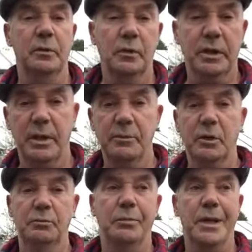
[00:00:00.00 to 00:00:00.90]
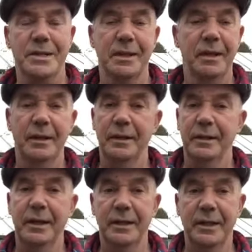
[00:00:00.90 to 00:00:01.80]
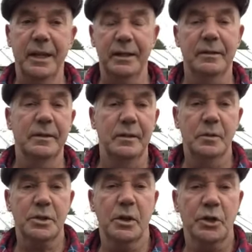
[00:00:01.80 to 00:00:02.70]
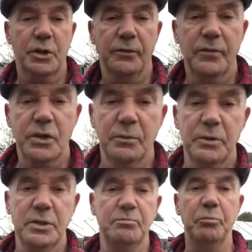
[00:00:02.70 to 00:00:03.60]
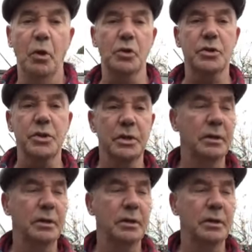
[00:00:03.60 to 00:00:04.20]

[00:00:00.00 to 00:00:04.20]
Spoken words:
We'll give them a good blast, and we'll start shifting some of these bugs.